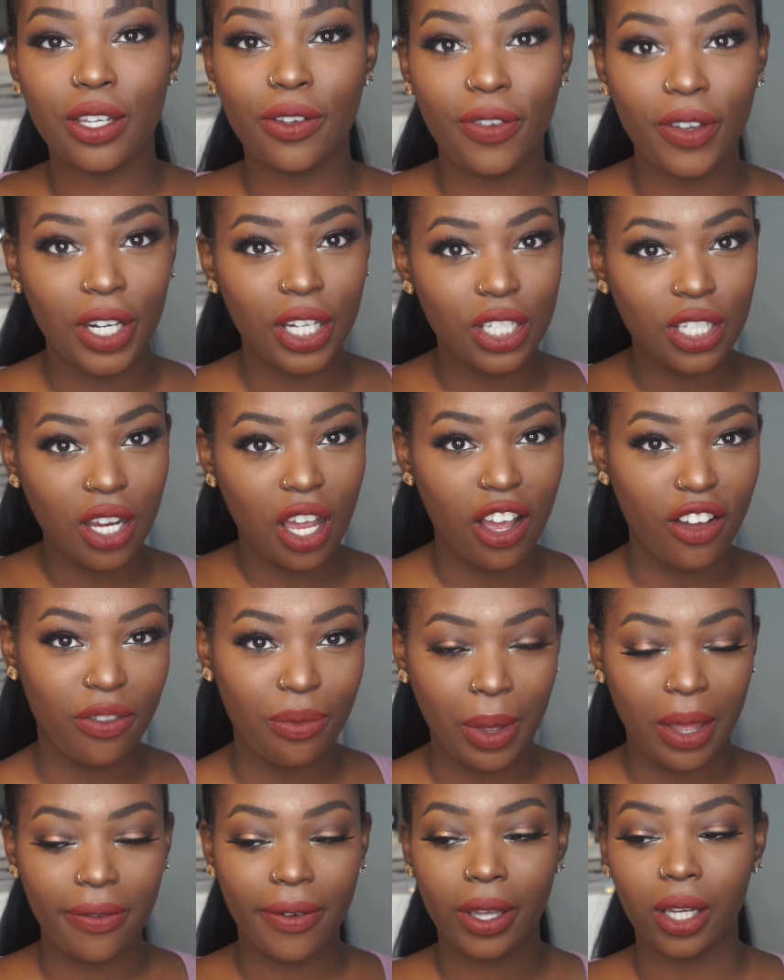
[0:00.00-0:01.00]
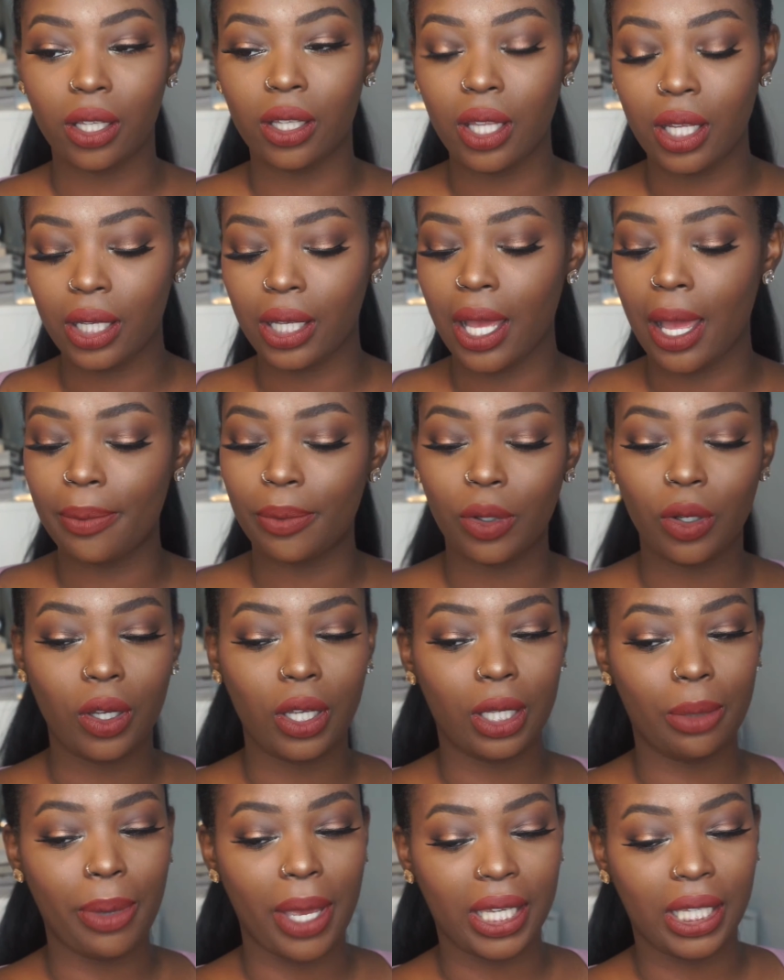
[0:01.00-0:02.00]
to finish off my final look, I'm
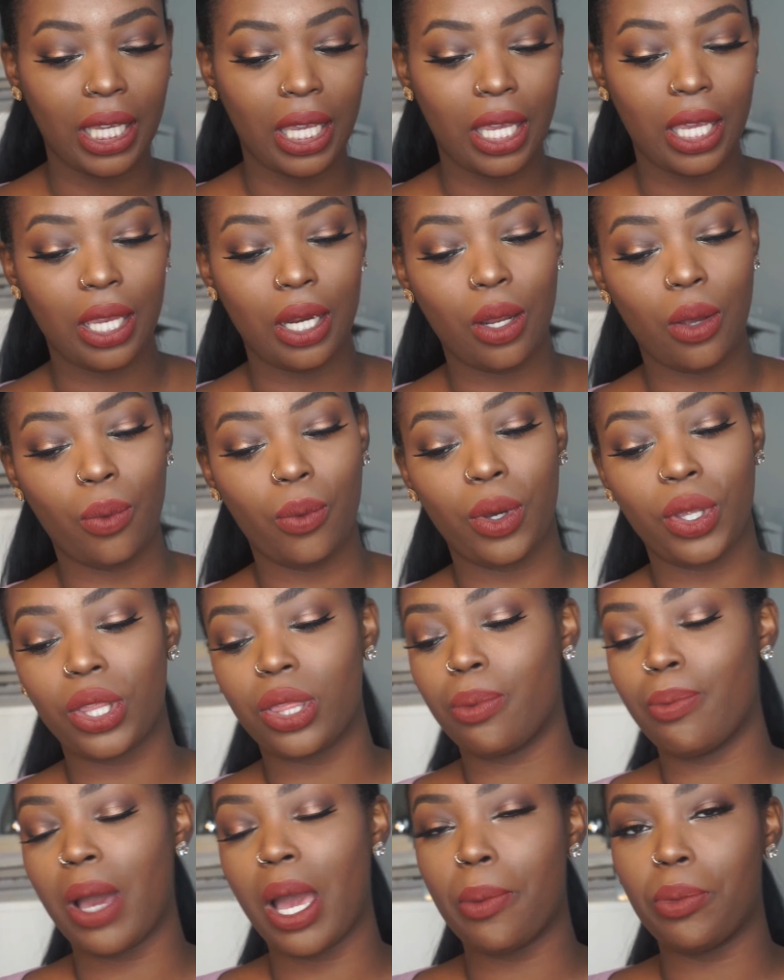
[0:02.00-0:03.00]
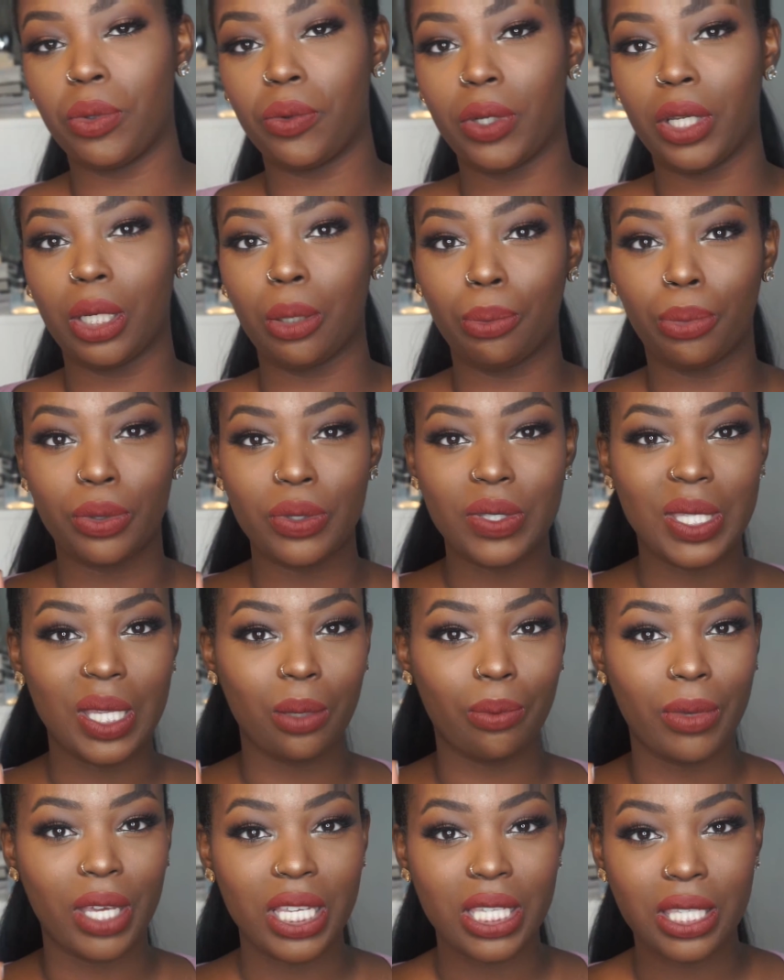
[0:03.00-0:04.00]
going back in with my Marine
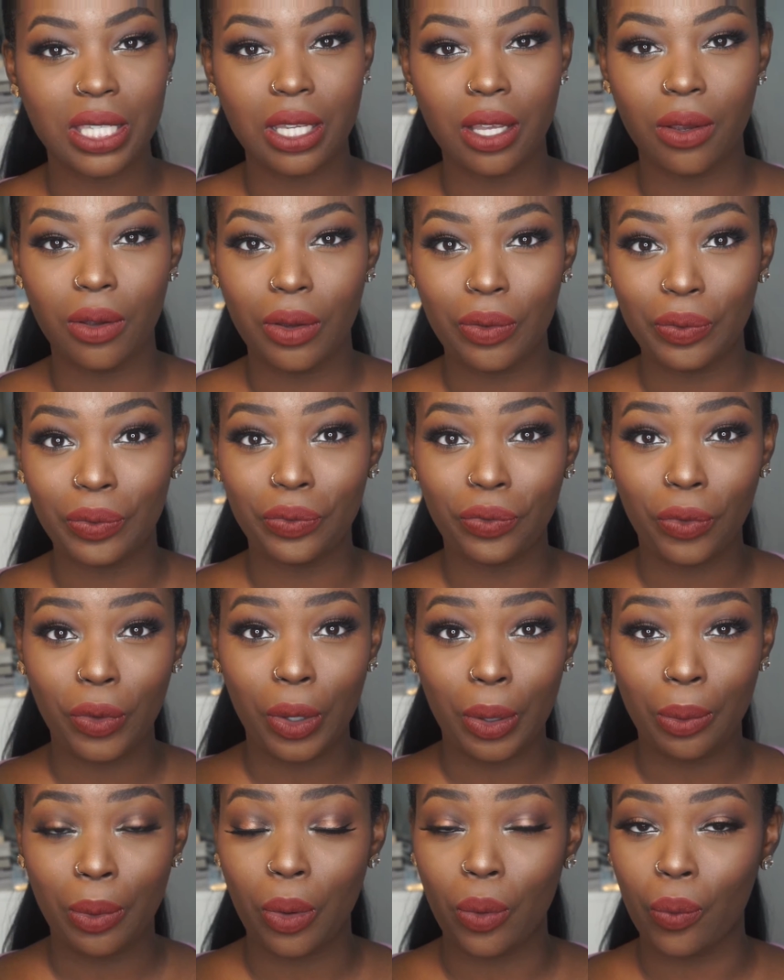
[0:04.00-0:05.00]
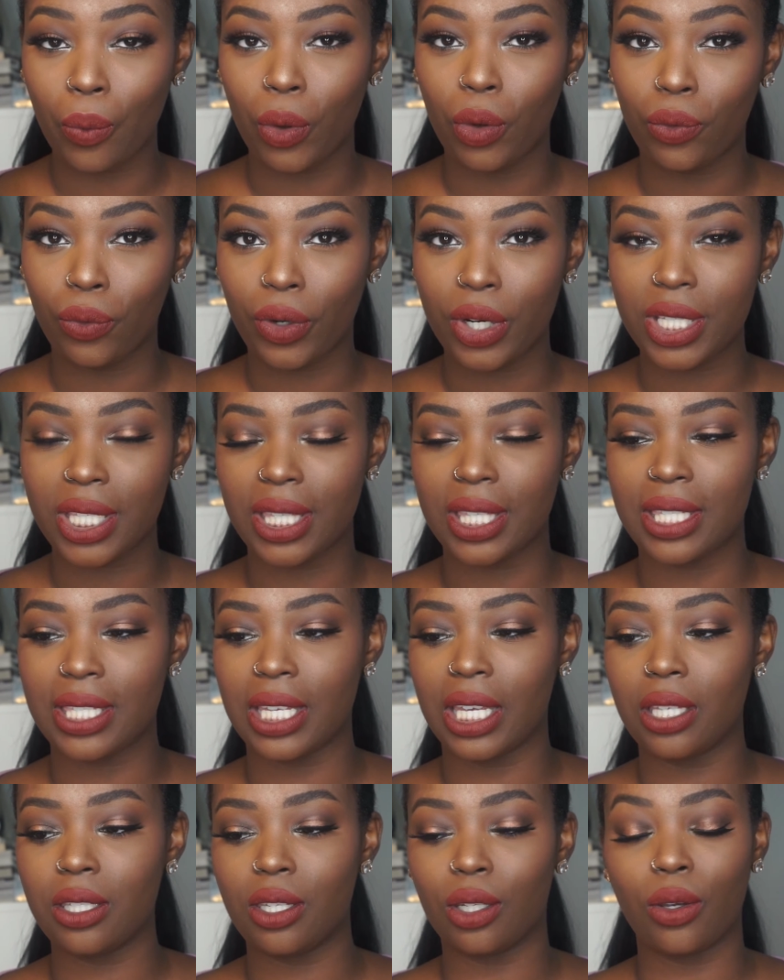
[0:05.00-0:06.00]
Boosting Mist from Marine Forest of the
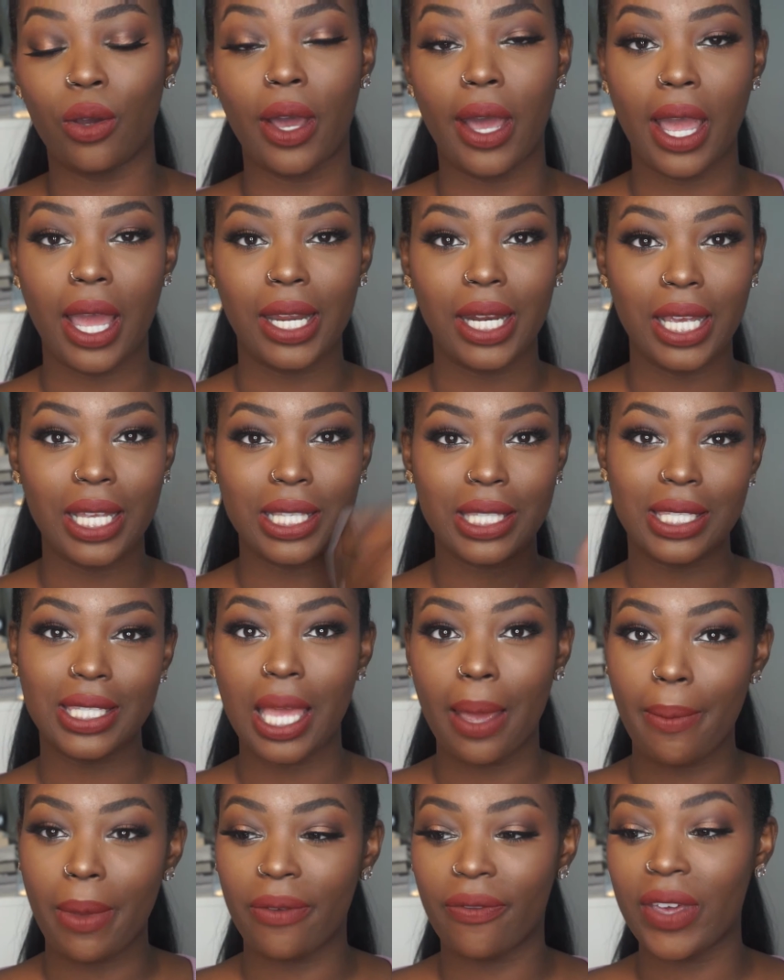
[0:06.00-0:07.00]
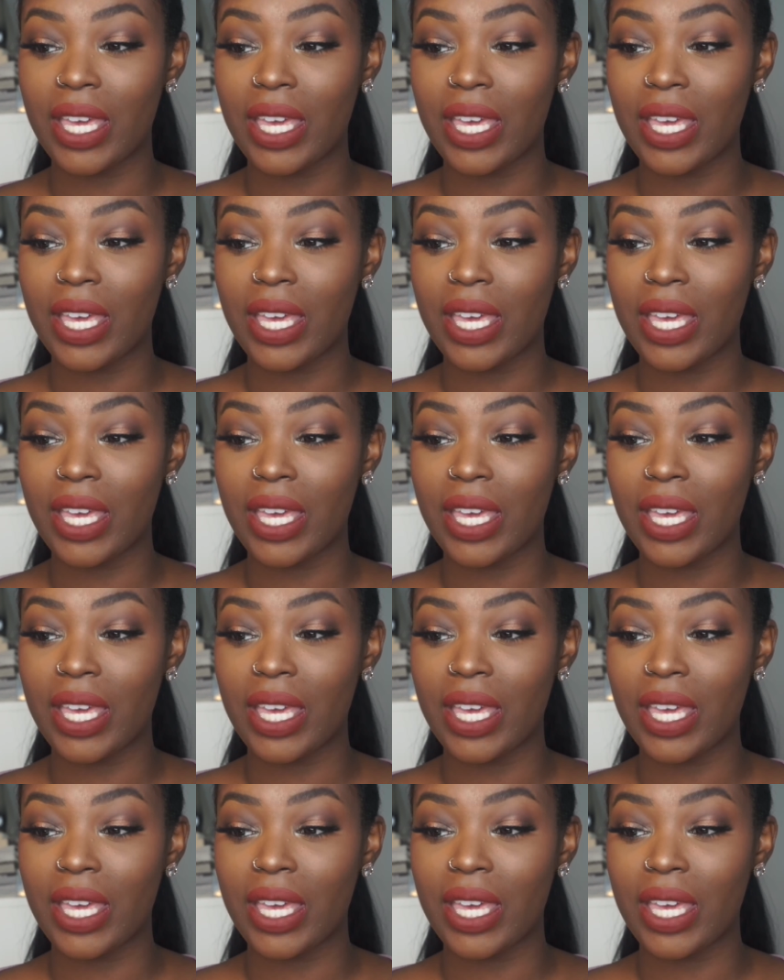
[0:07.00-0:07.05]
Sea to go ahead and set my